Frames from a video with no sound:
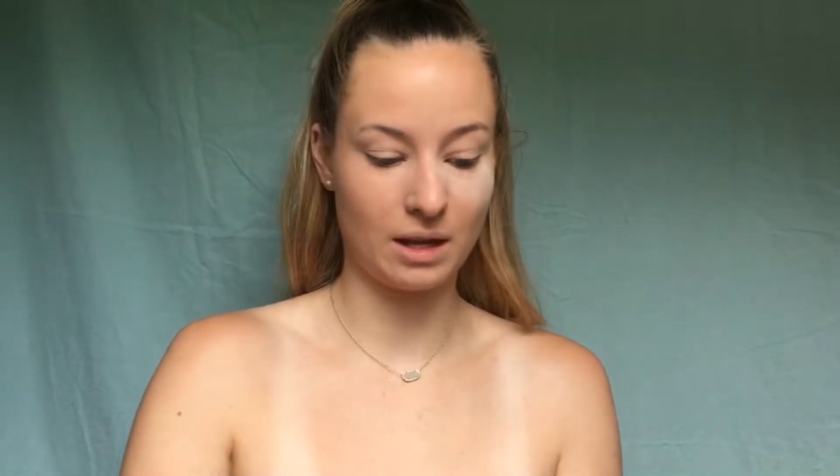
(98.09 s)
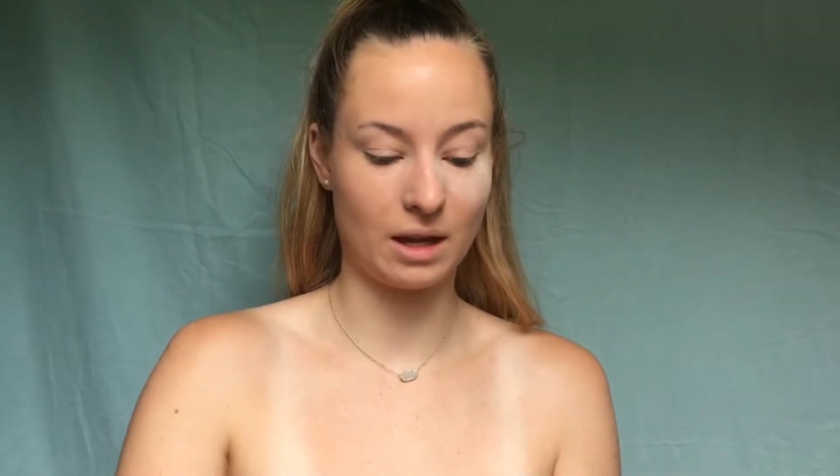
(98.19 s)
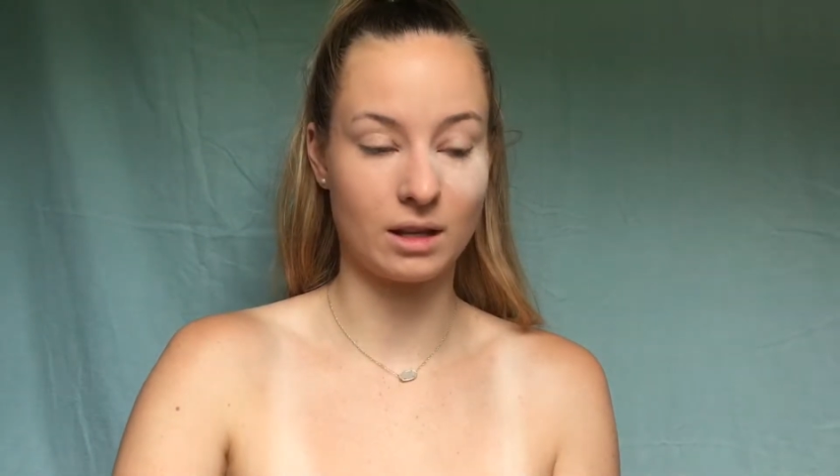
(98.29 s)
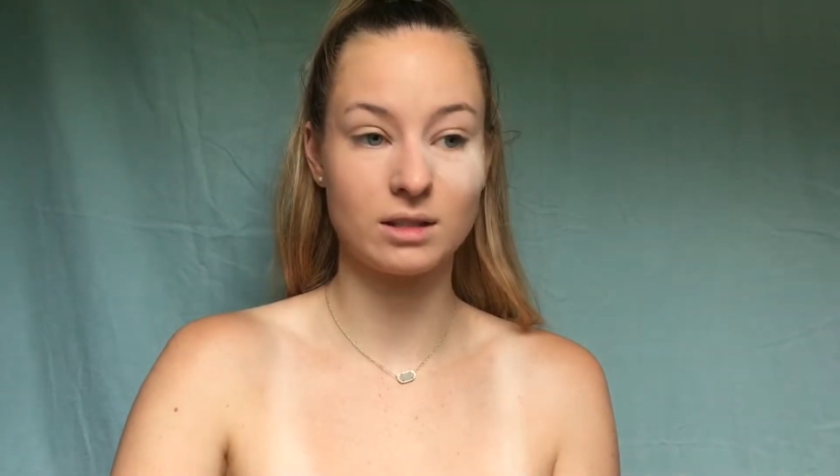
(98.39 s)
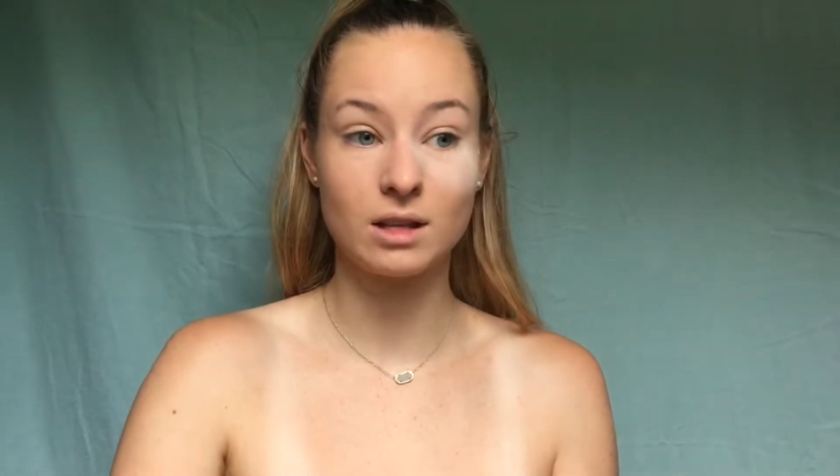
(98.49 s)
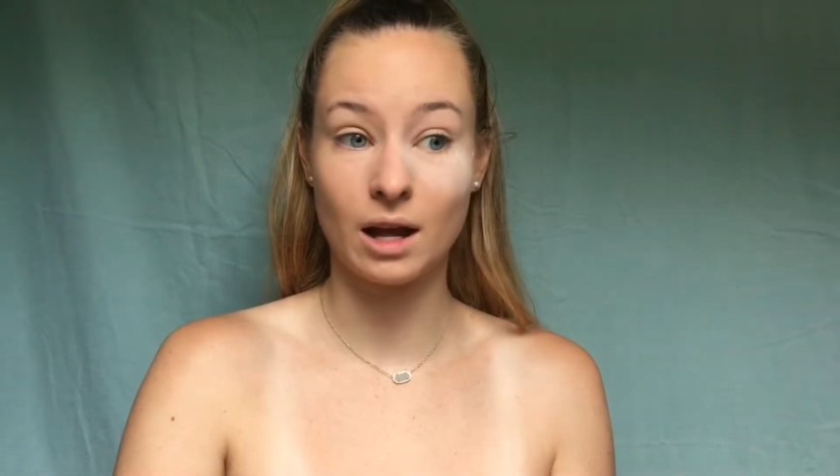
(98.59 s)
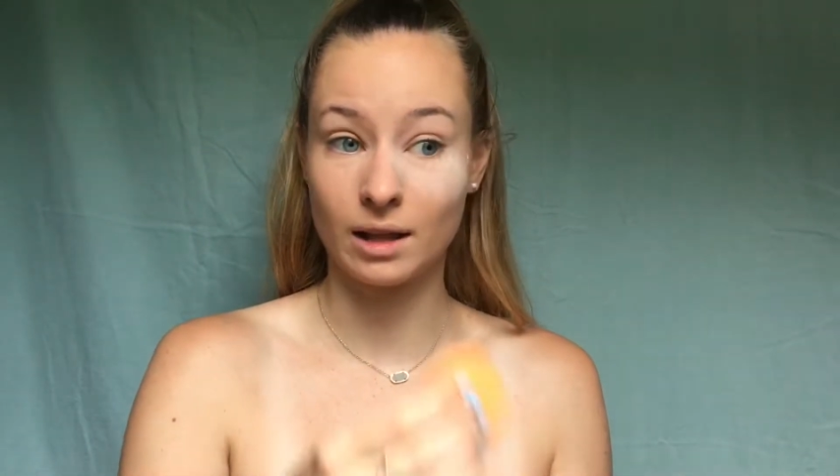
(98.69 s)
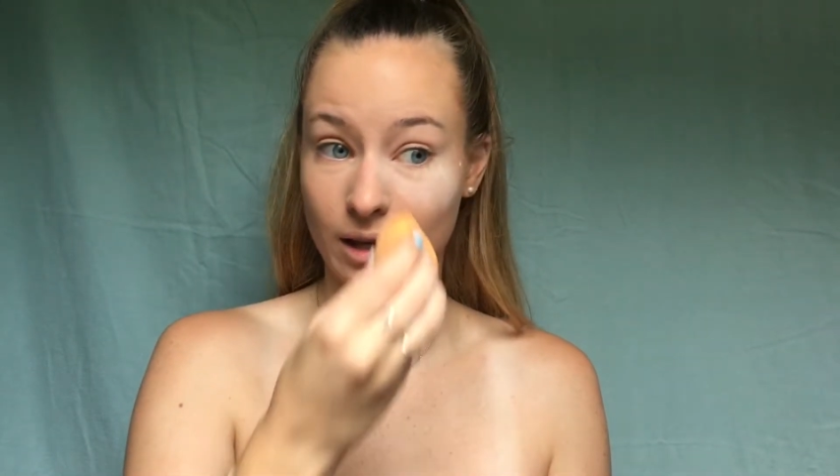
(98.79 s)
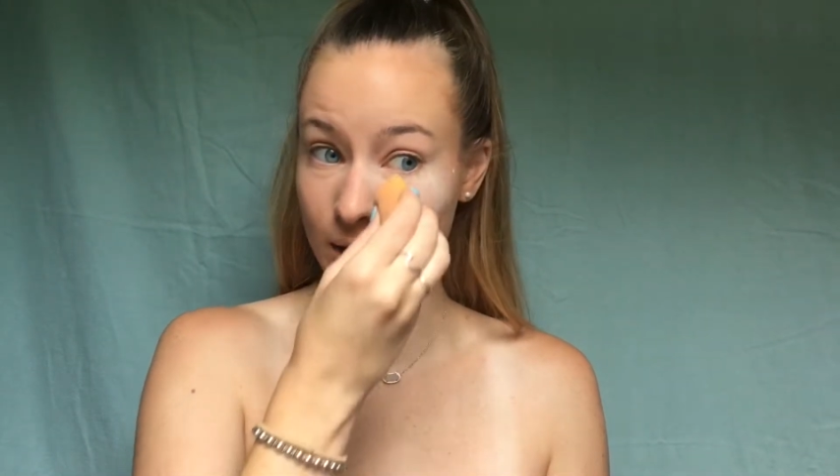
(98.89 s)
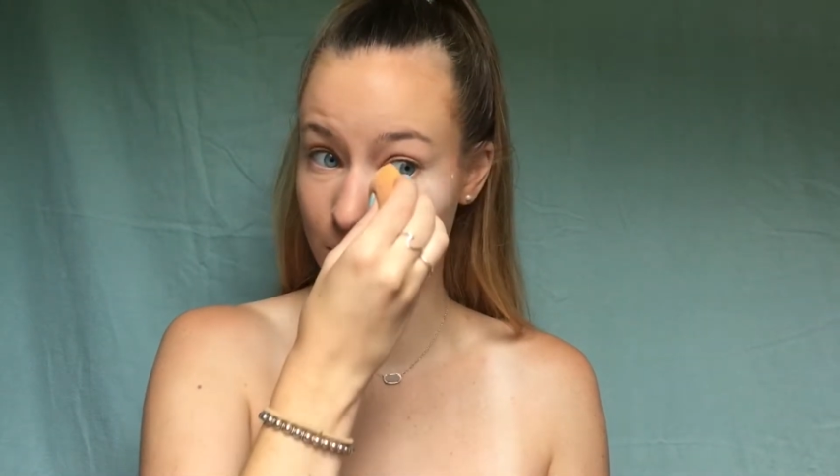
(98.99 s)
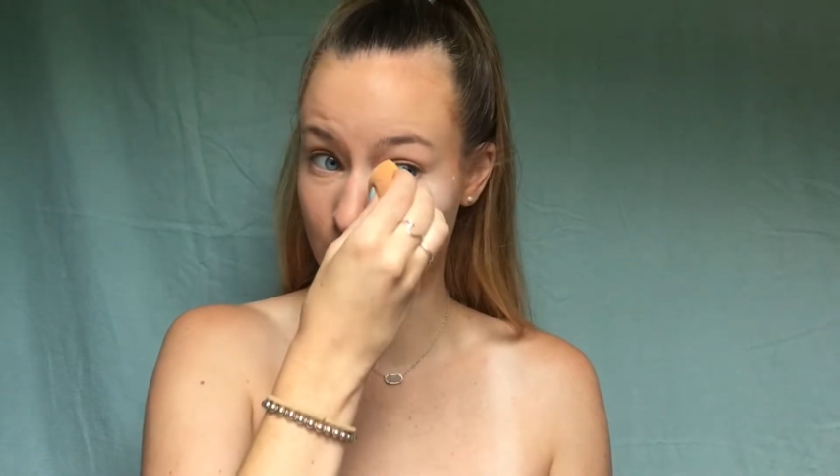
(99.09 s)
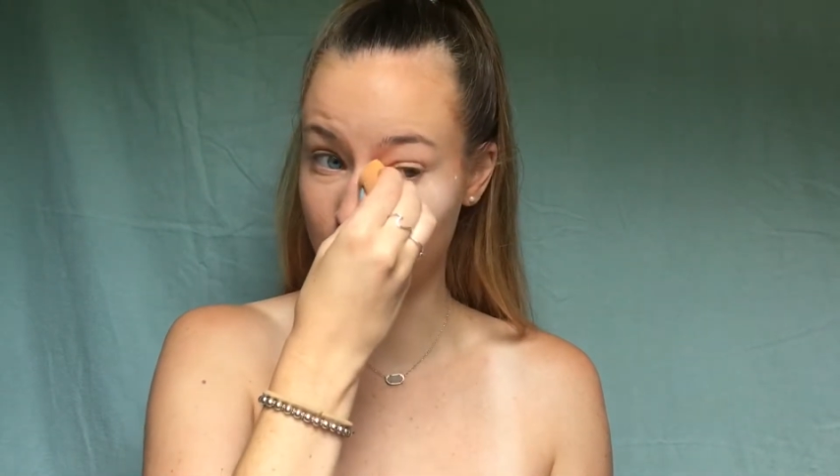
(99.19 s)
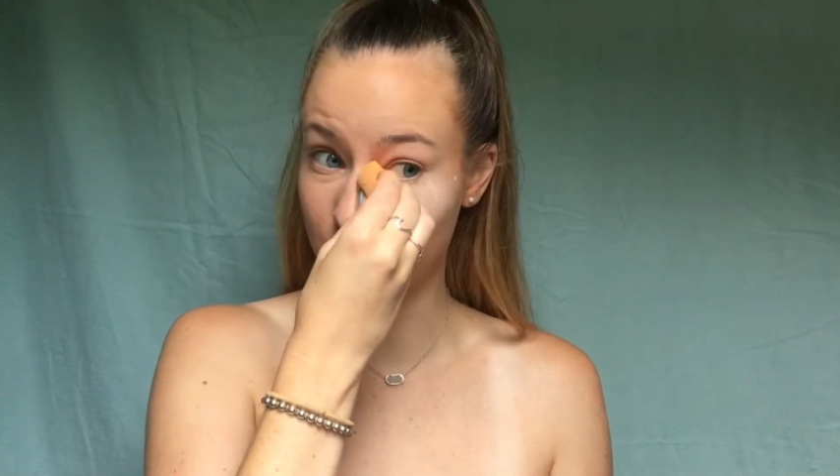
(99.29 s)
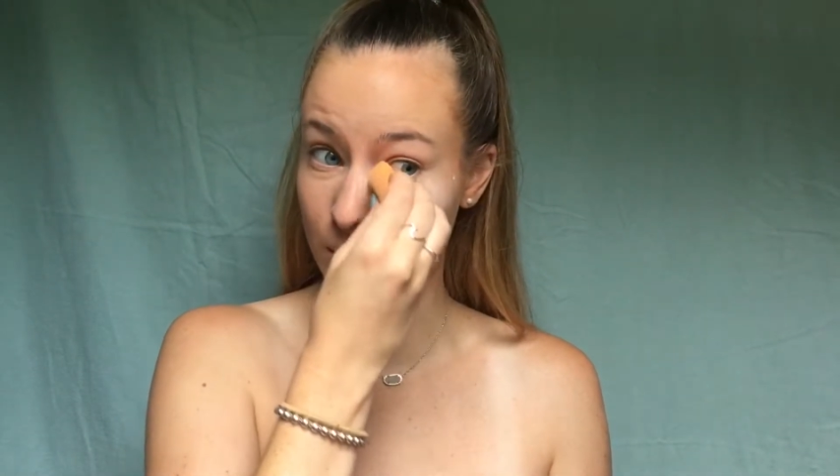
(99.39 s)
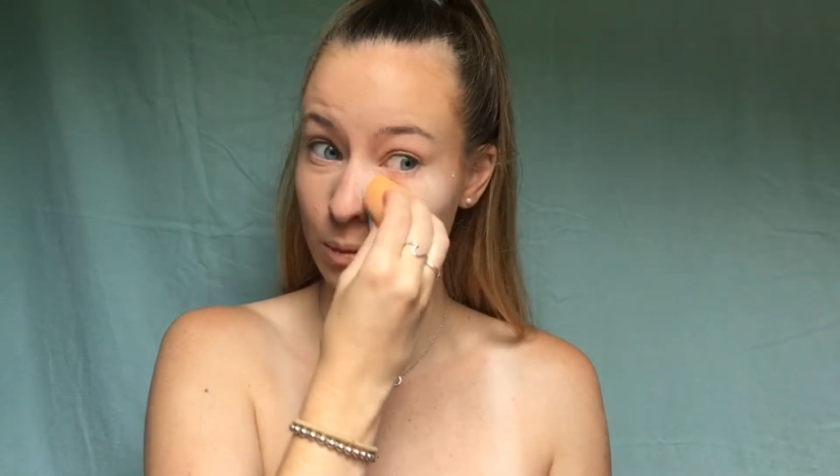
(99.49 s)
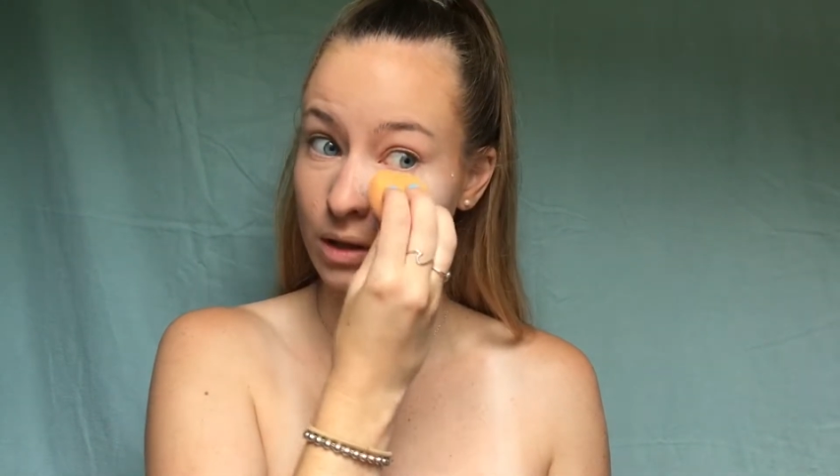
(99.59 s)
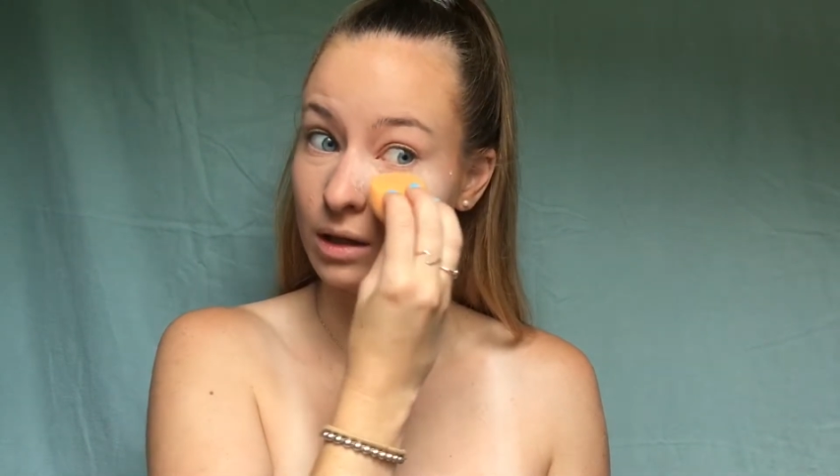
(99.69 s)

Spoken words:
It's not like I'm not going in with like